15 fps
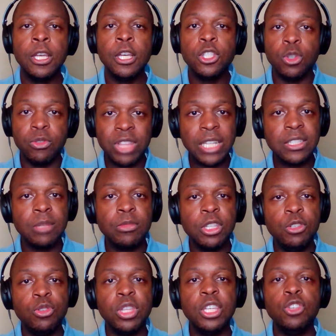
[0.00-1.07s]
So if that's something
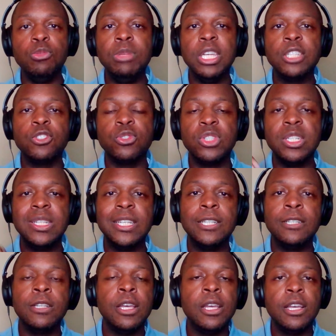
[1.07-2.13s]
you think you'd be interested
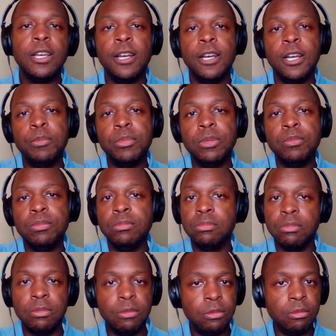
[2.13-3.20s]
in, uh,
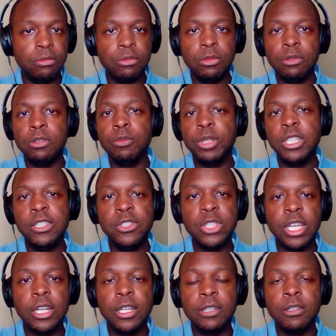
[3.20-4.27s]
please
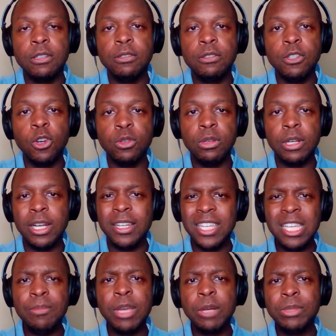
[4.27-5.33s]
uh, go uh,
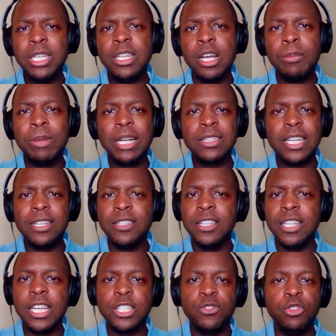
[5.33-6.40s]
email me about that in the
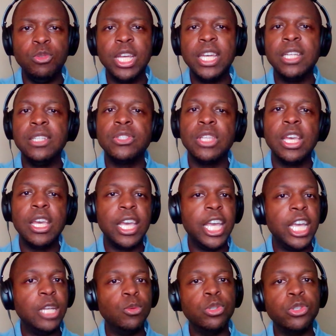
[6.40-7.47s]
next few days,
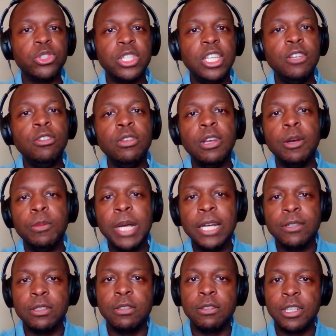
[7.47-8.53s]
and we'll see
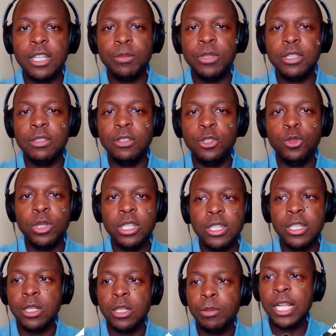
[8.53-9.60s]
about com- doing
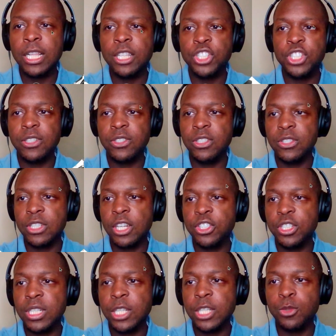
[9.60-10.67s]
an apologetics
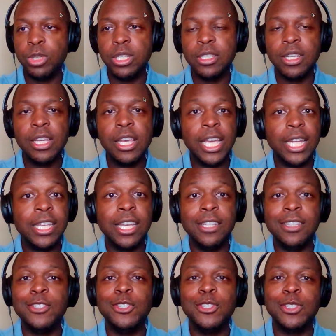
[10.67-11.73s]
discussion next week. And again,
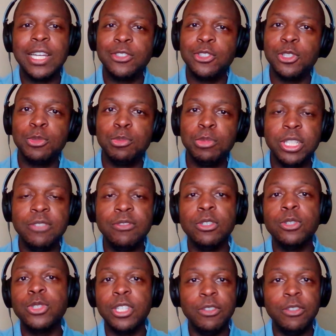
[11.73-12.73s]
this is not just believers.